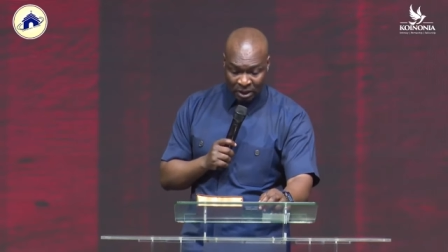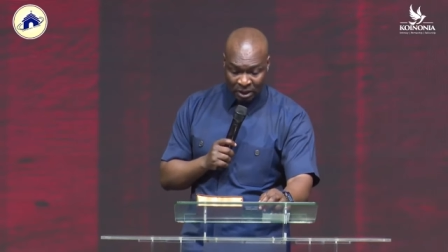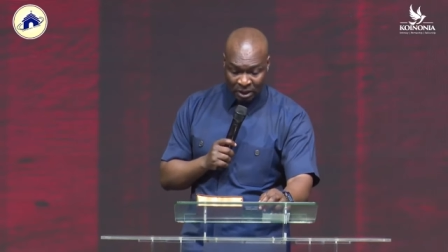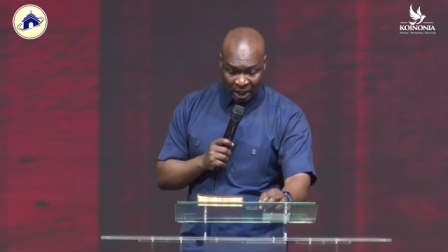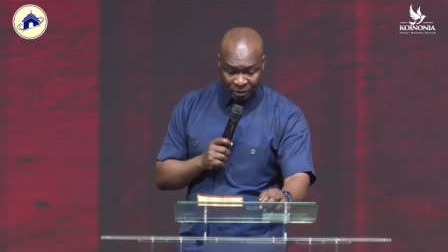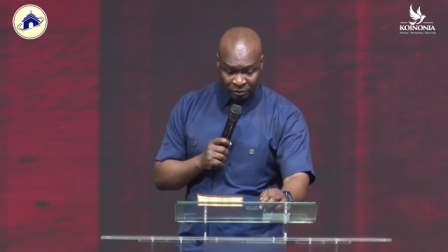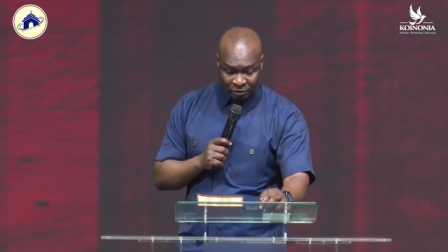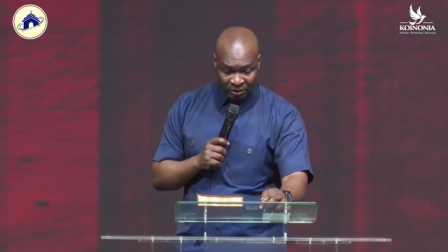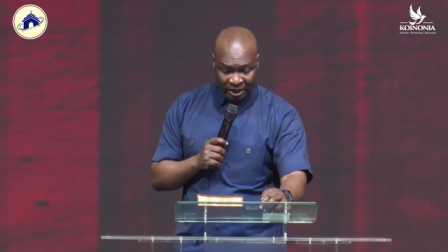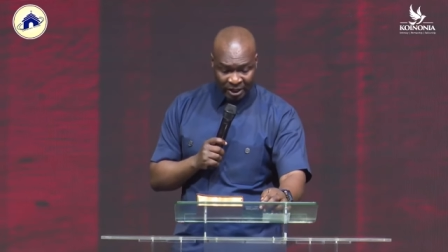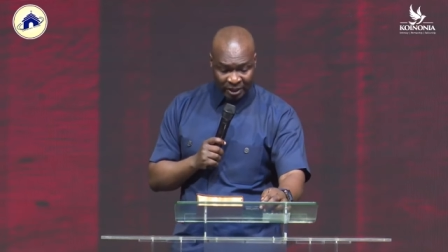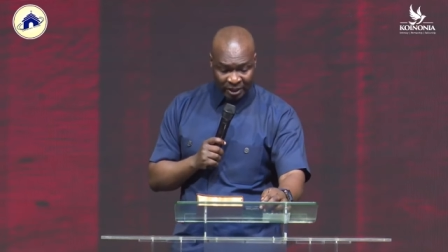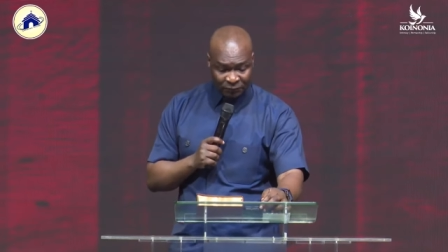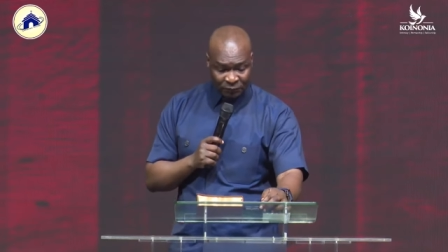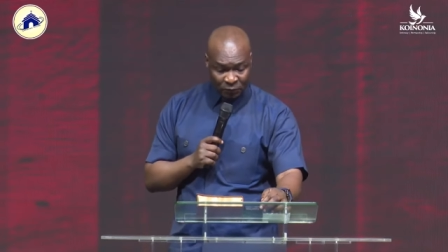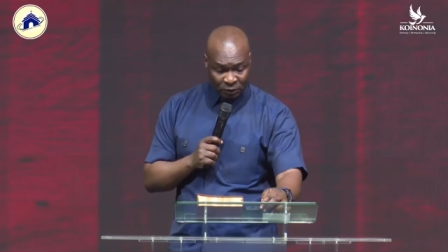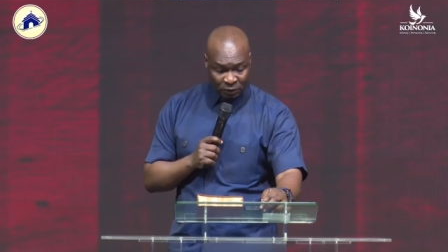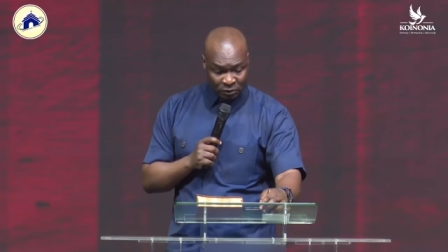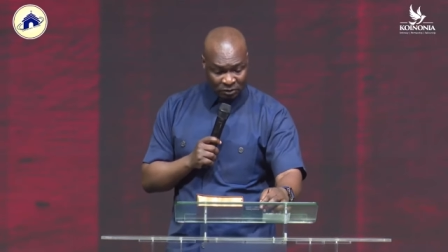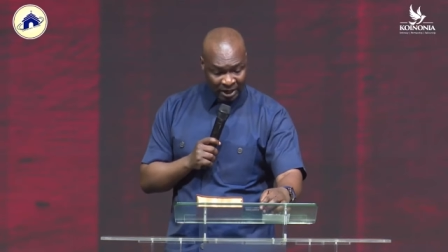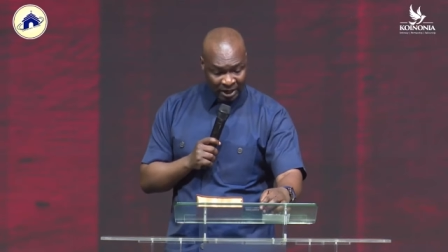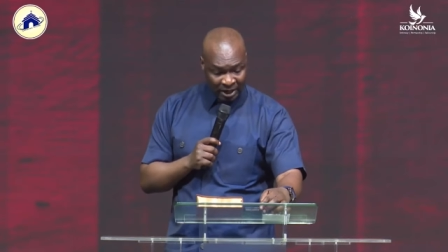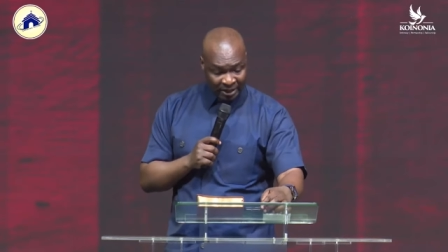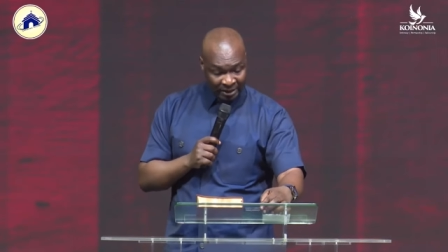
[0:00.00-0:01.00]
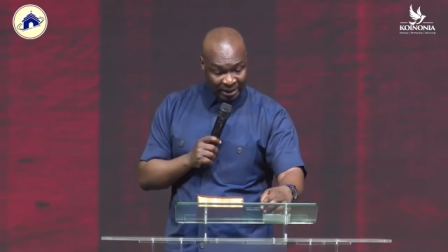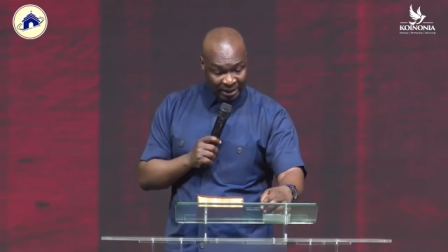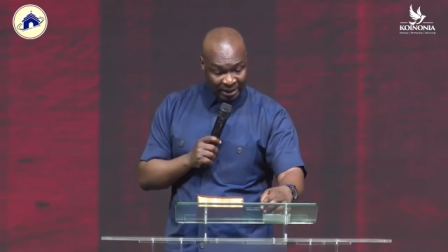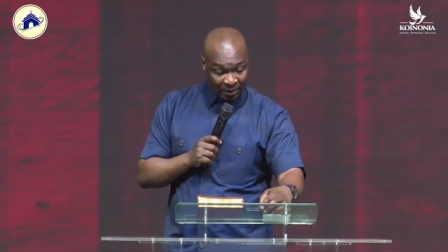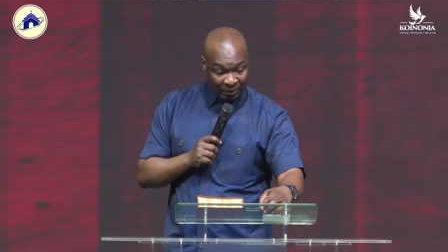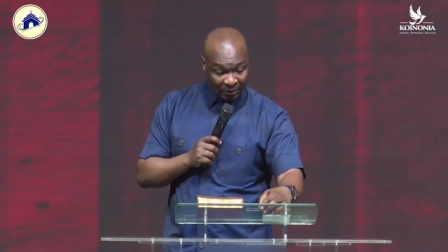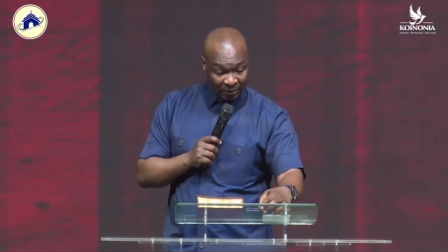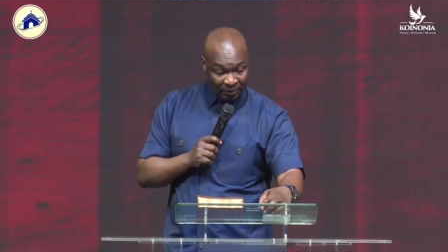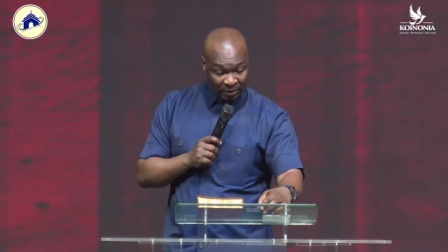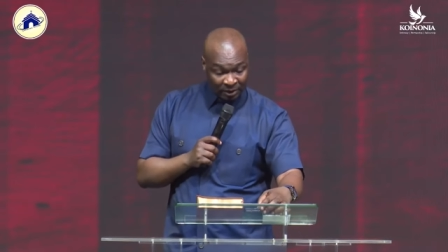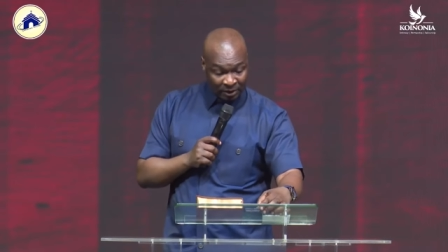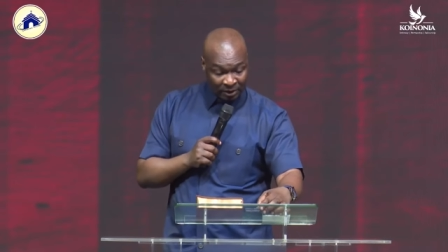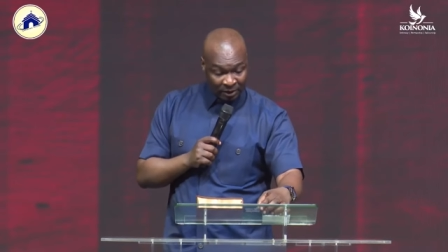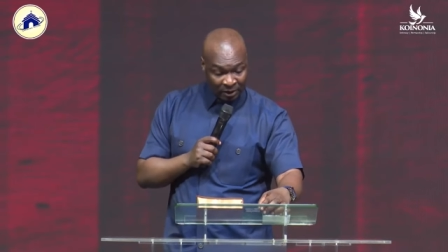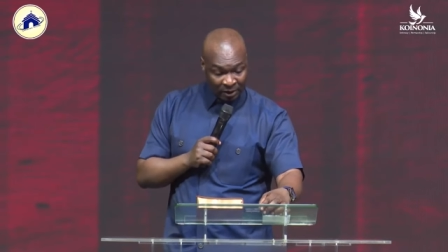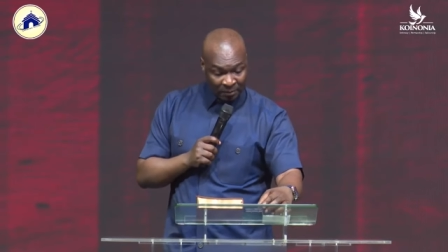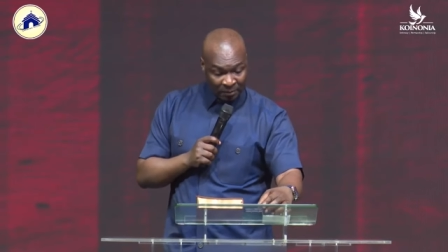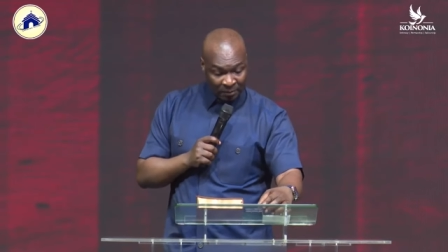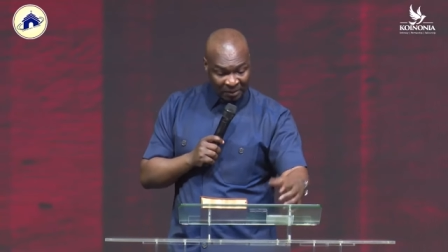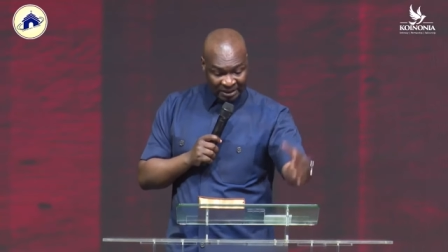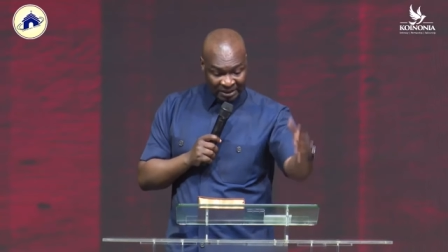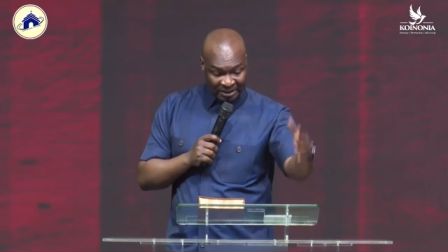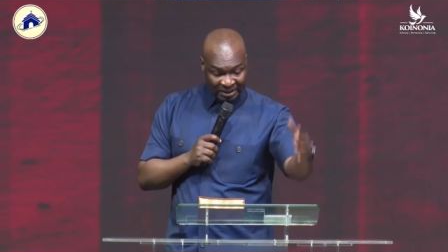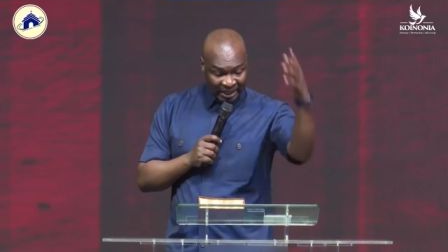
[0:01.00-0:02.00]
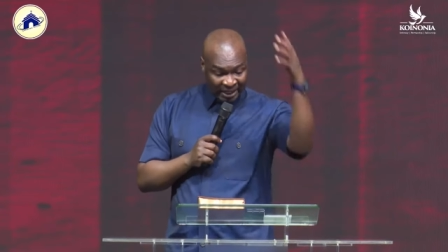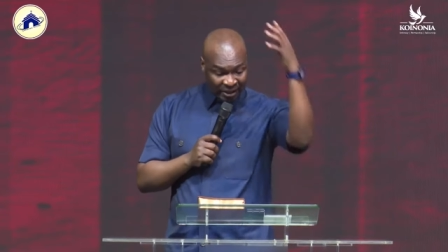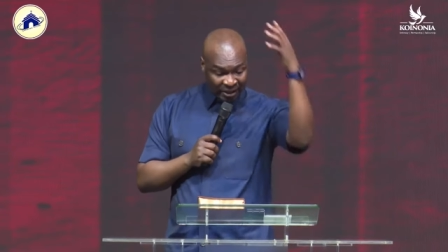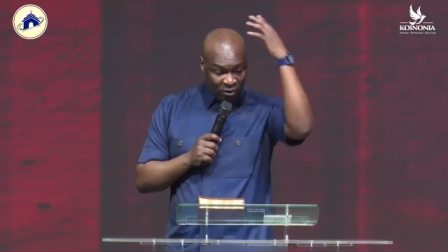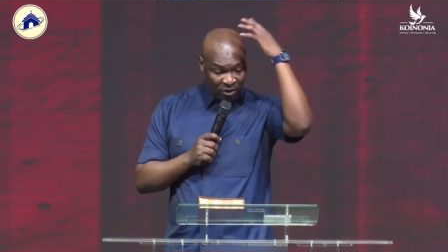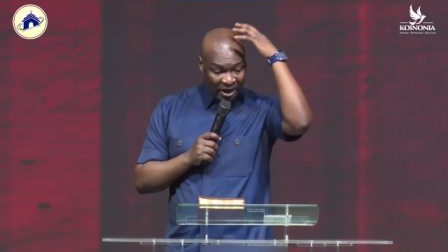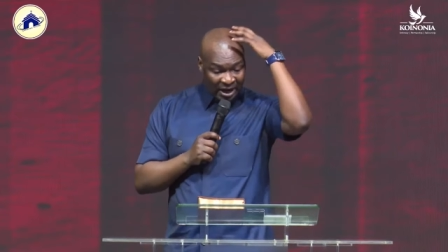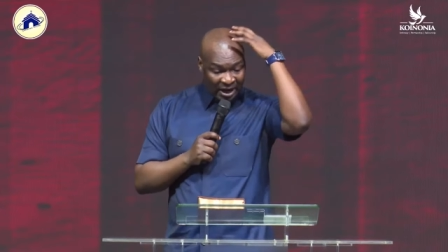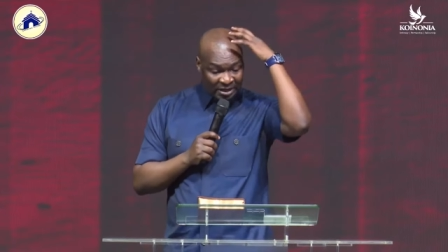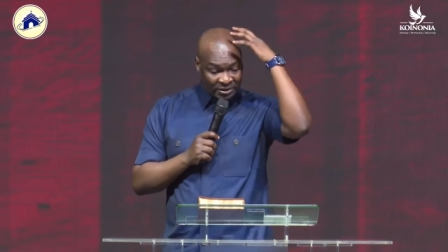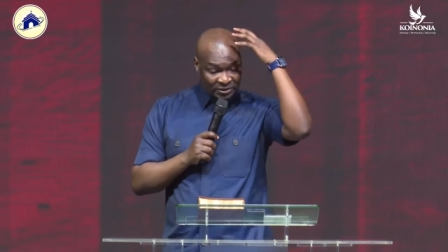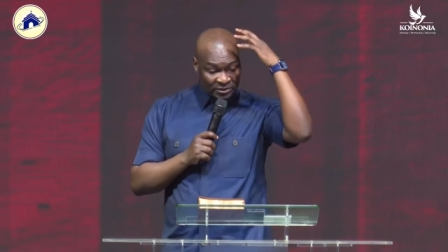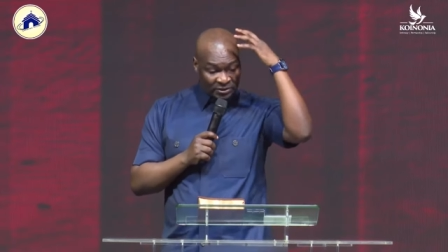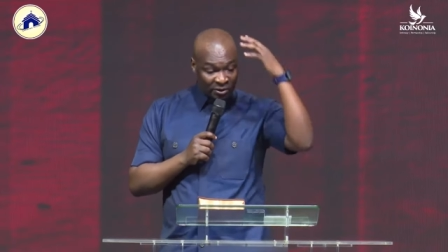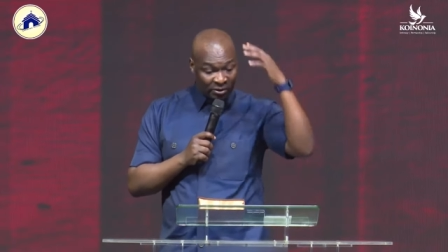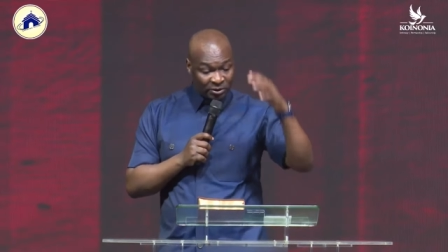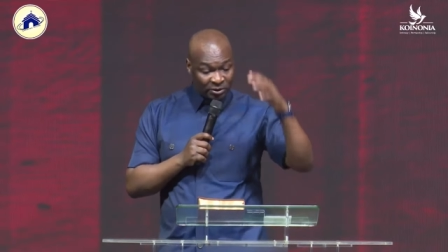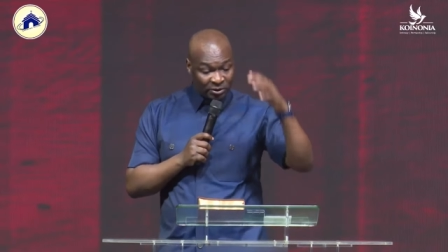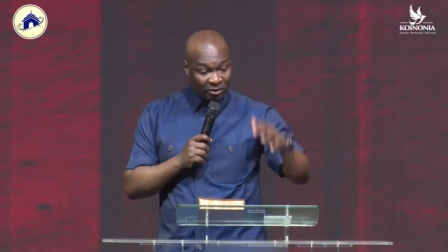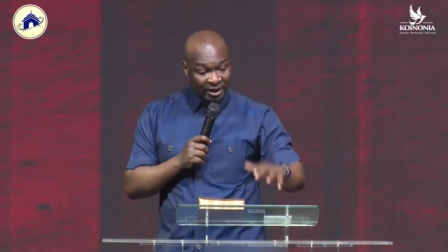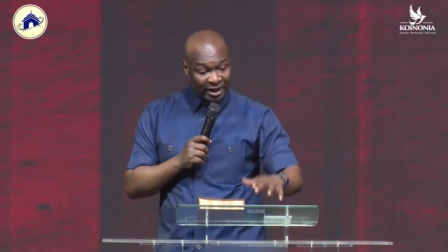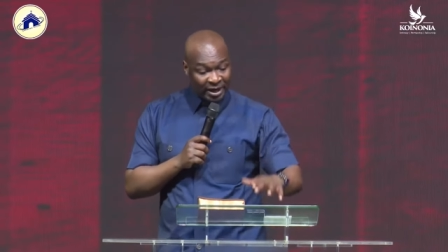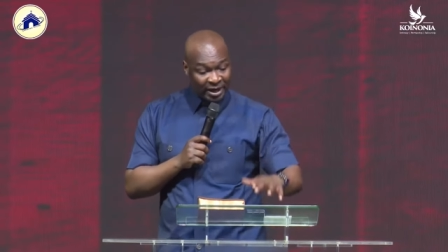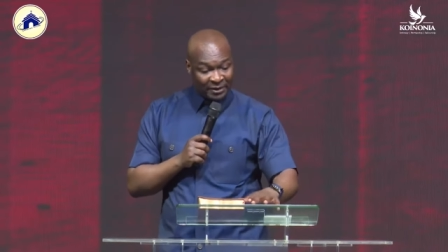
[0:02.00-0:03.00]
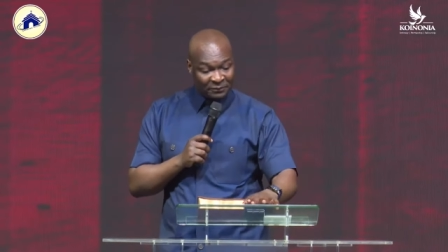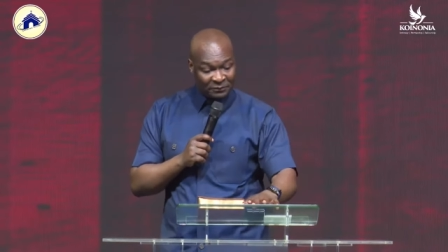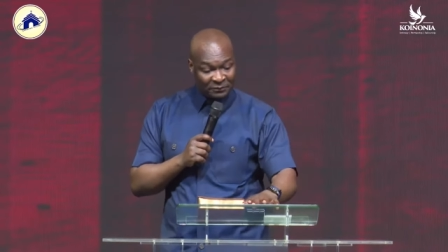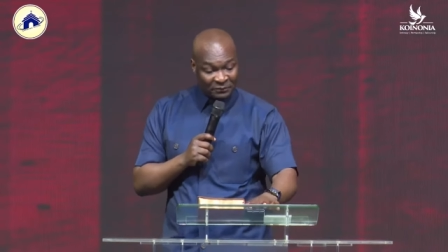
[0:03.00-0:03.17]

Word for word: Are you ready for tonight now? Please lay your hands on your head.